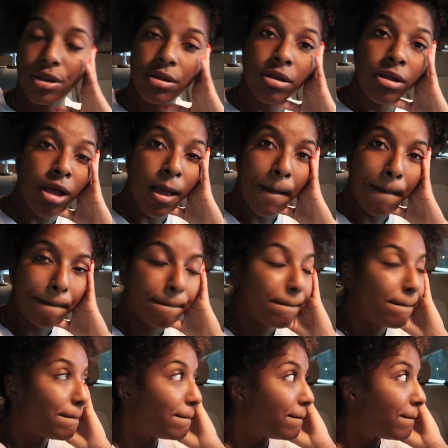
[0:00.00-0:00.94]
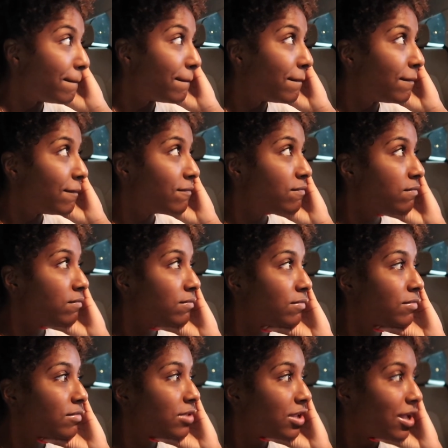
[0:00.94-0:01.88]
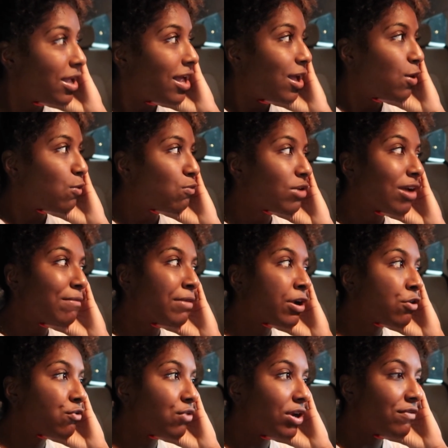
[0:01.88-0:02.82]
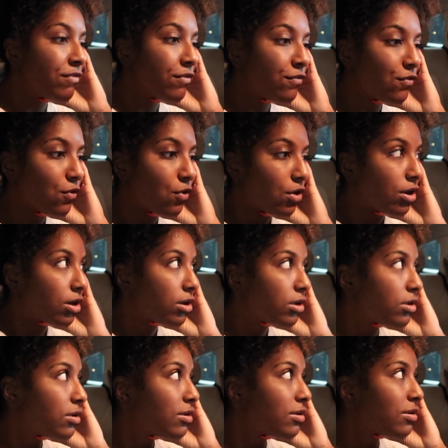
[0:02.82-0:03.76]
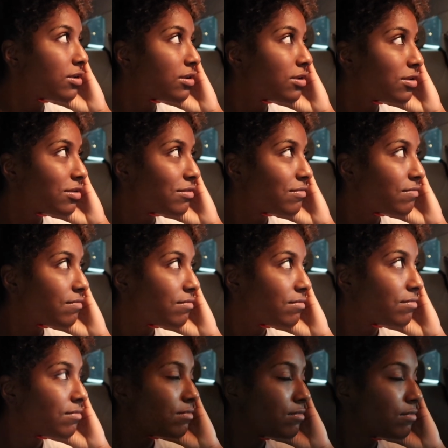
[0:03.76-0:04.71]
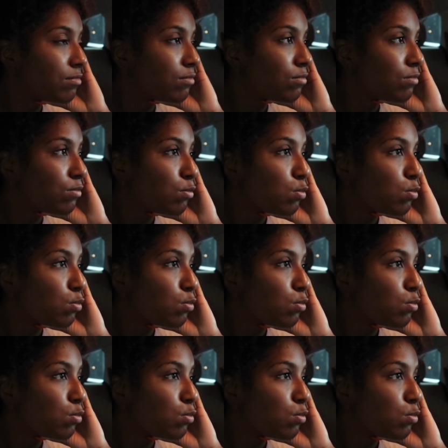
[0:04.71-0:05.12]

What you talking about? What I've been craving for. Baby.